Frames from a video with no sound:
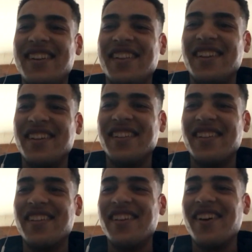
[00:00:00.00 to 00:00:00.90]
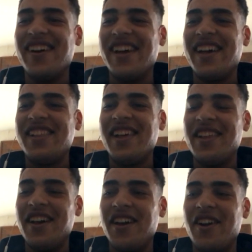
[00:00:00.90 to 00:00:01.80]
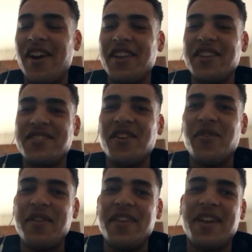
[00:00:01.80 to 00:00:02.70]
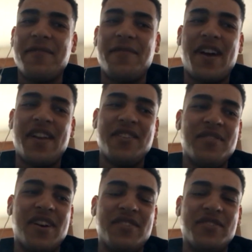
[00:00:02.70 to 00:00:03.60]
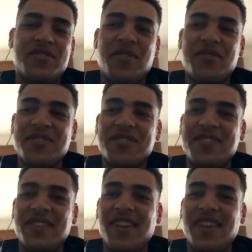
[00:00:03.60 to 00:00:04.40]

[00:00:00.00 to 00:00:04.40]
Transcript: Dylan, go ahead. Let our audience know where they can find you on your socials.